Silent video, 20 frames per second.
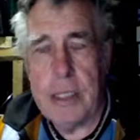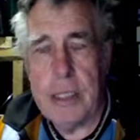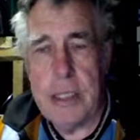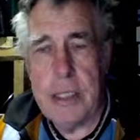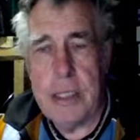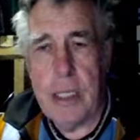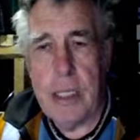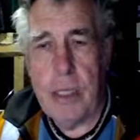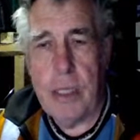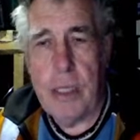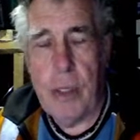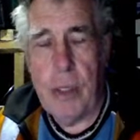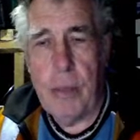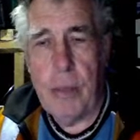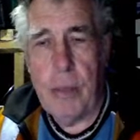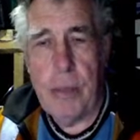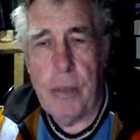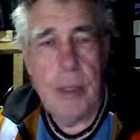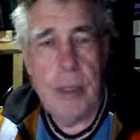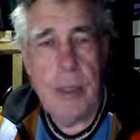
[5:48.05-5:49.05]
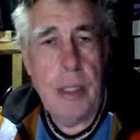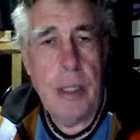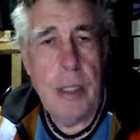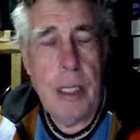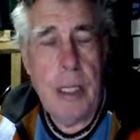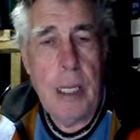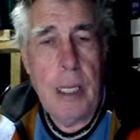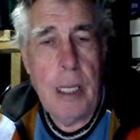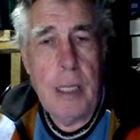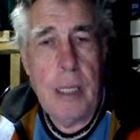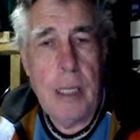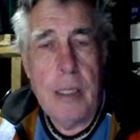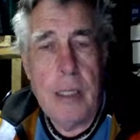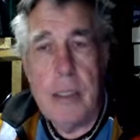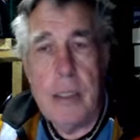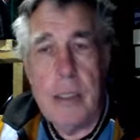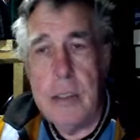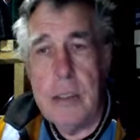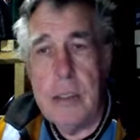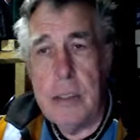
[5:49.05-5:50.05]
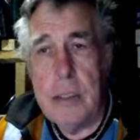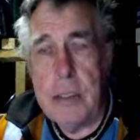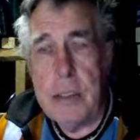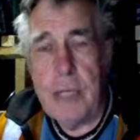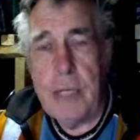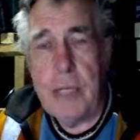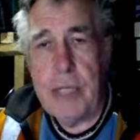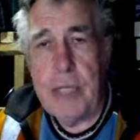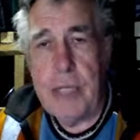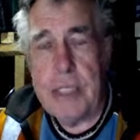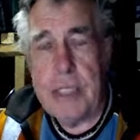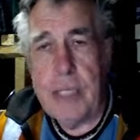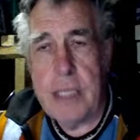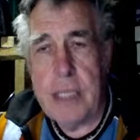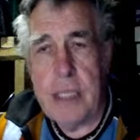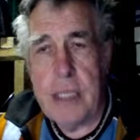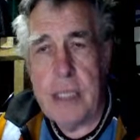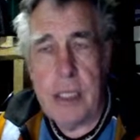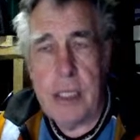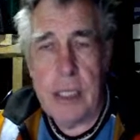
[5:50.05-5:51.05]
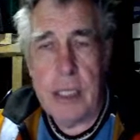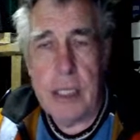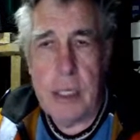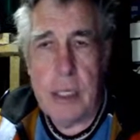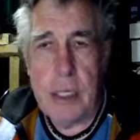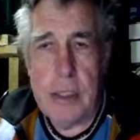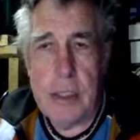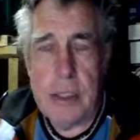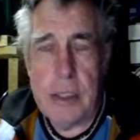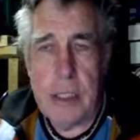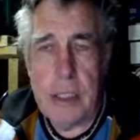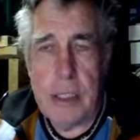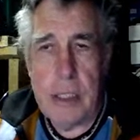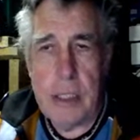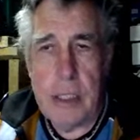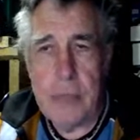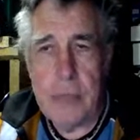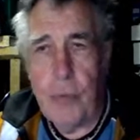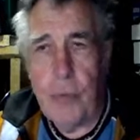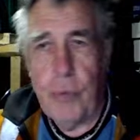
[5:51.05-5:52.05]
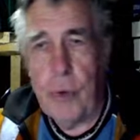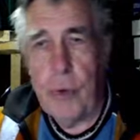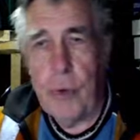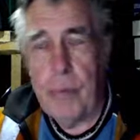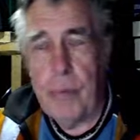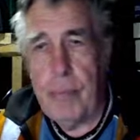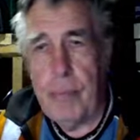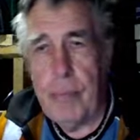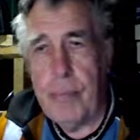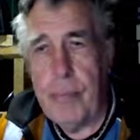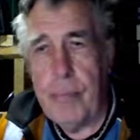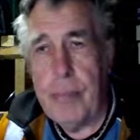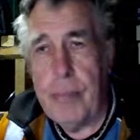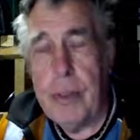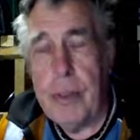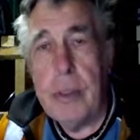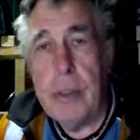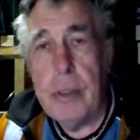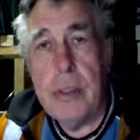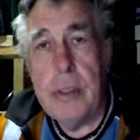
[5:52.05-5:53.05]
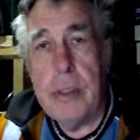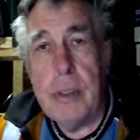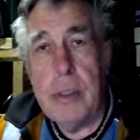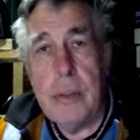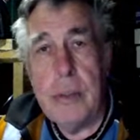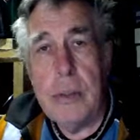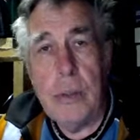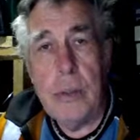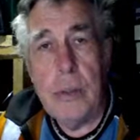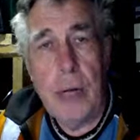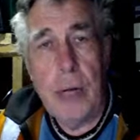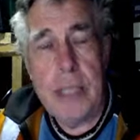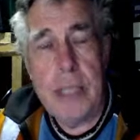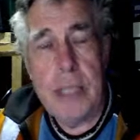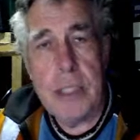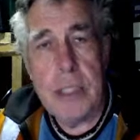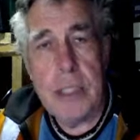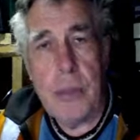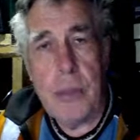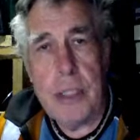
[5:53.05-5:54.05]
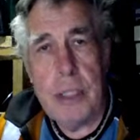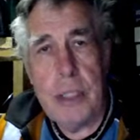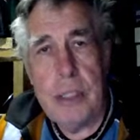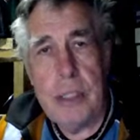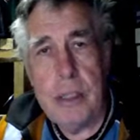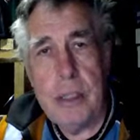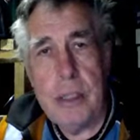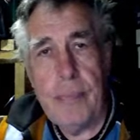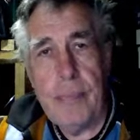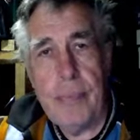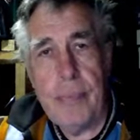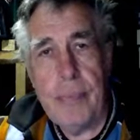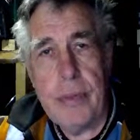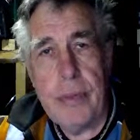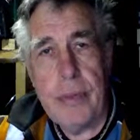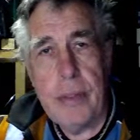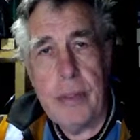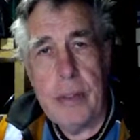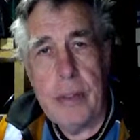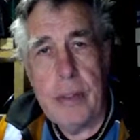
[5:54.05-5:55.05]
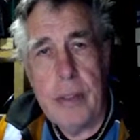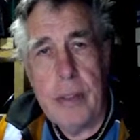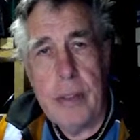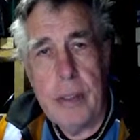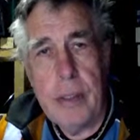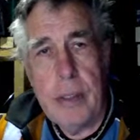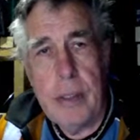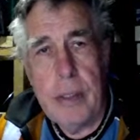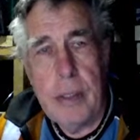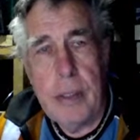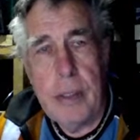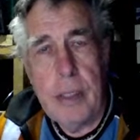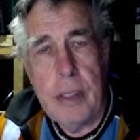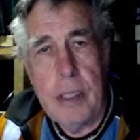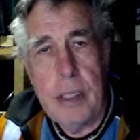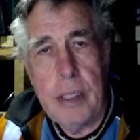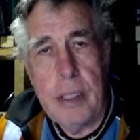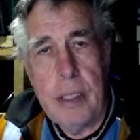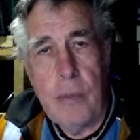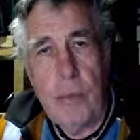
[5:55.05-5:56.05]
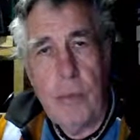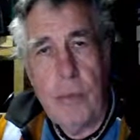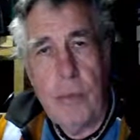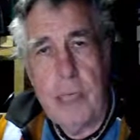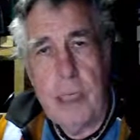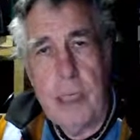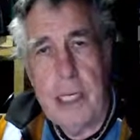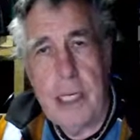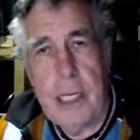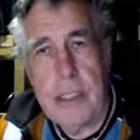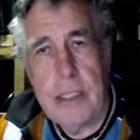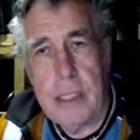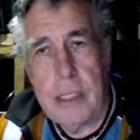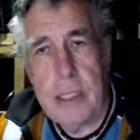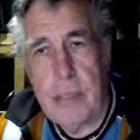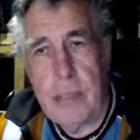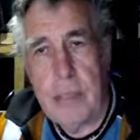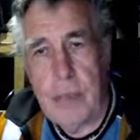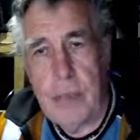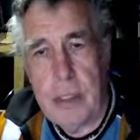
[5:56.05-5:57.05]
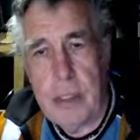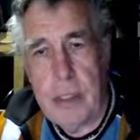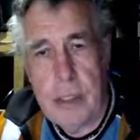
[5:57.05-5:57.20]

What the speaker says: There's a lot of help. So if you get stuck, you can go to the Linux forum or ask a question, and it will be answered hopefully.